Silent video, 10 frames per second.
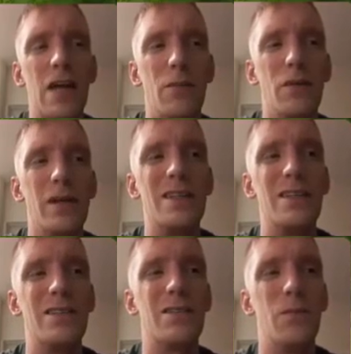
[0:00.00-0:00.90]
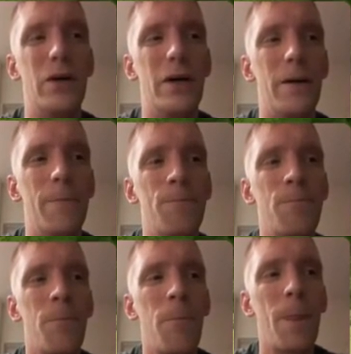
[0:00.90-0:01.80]
dabbling into some
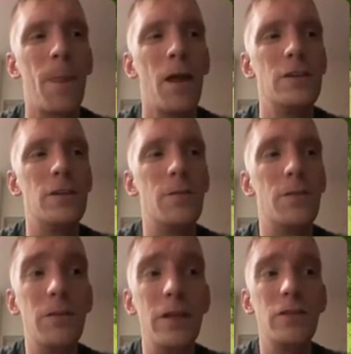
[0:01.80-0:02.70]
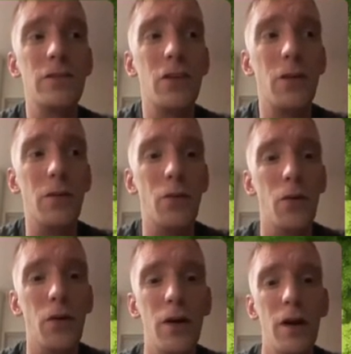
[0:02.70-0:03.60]
thumbnails a little bit
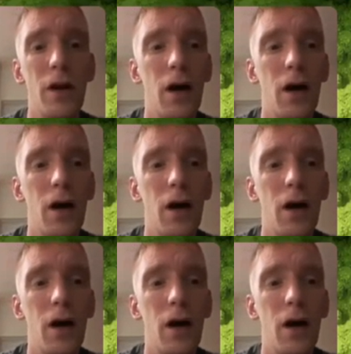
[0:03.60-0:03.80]
more.